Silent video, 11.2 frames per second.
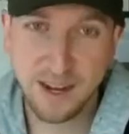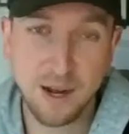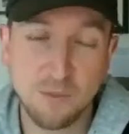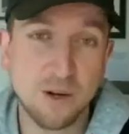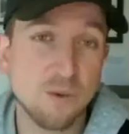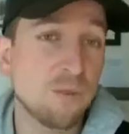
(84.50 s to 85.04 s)

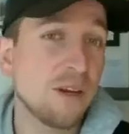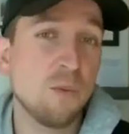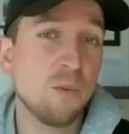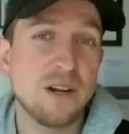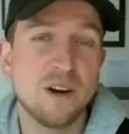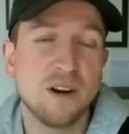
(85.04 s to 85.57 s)
We will be
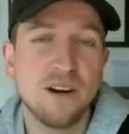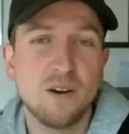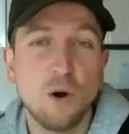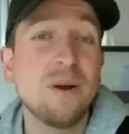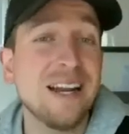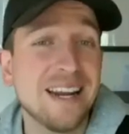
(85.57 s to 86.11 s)

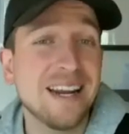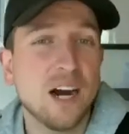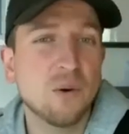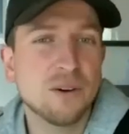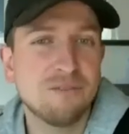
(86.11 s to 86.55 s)
opening our